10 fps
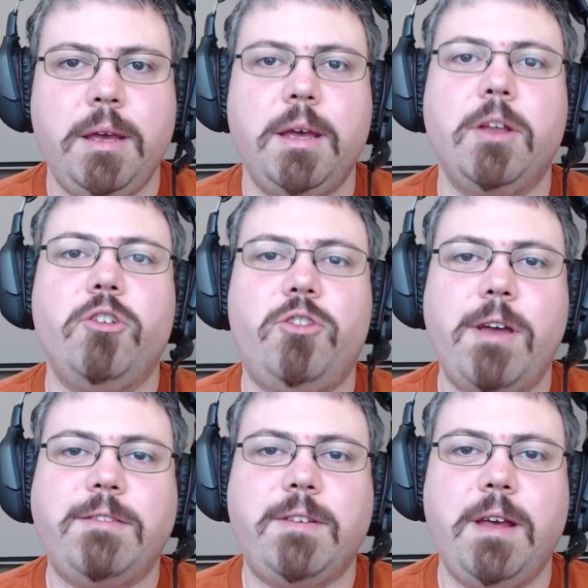
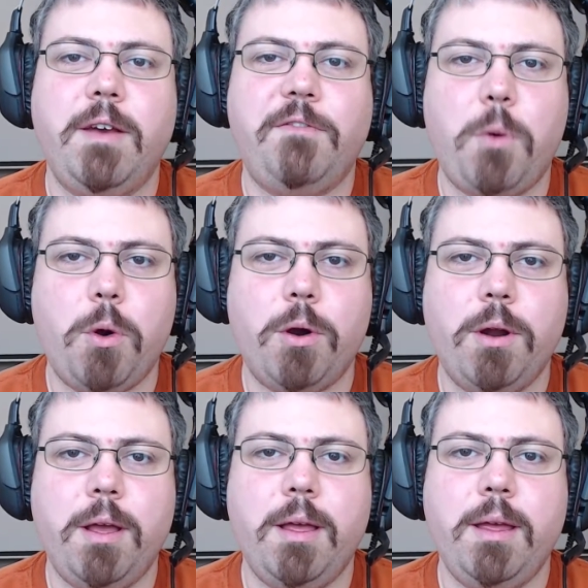just
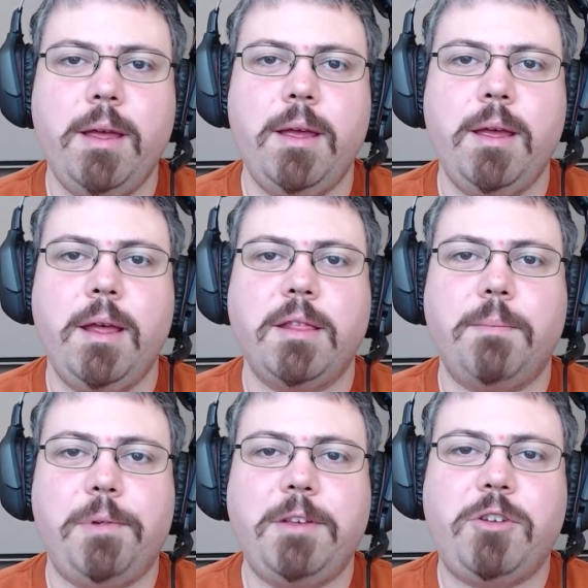for the
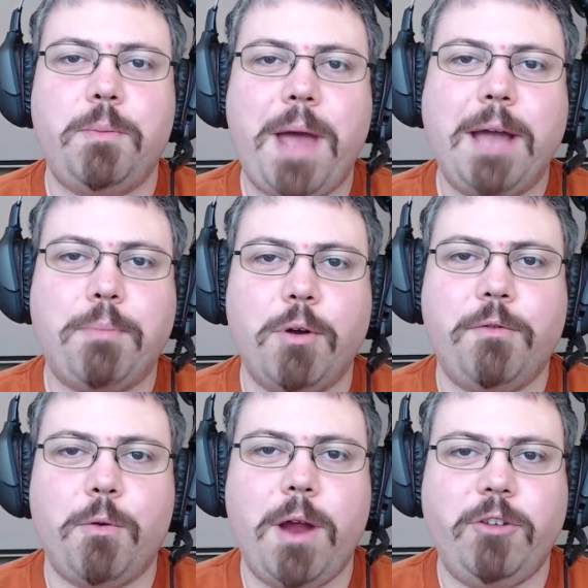blister pack
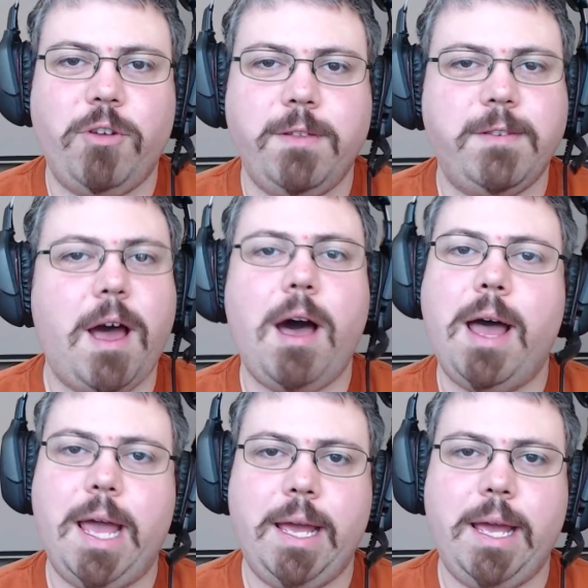perforations, SirRosser,